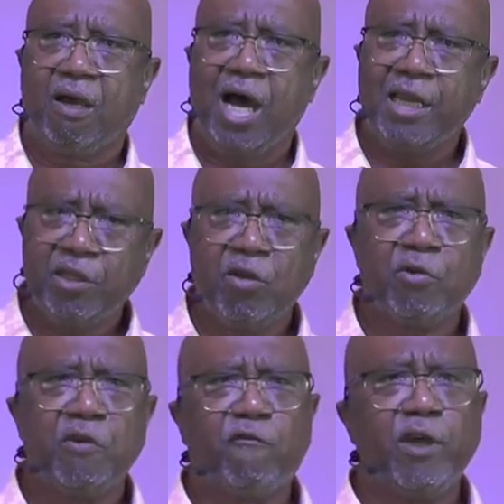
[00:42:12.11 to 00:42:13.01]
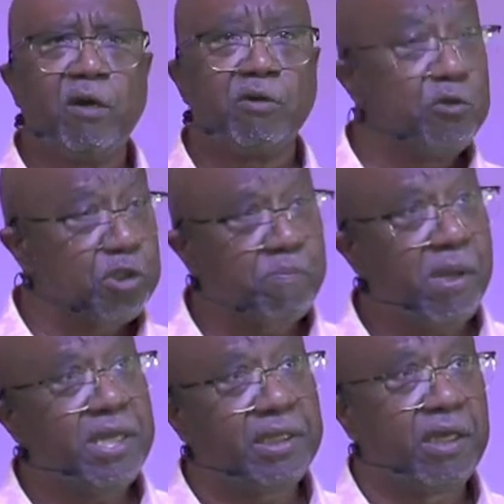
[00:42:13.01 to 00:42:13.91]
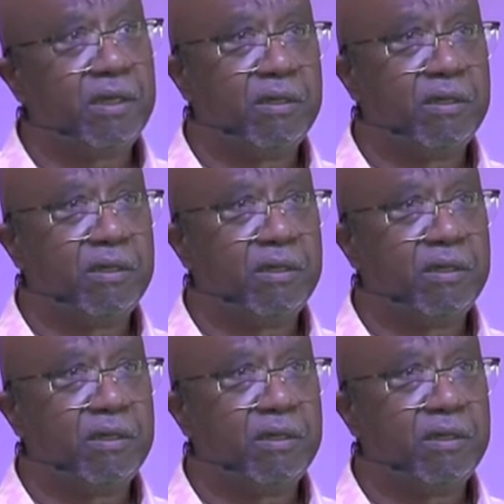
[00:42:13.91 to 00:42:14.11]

How do you know you feel? You speak.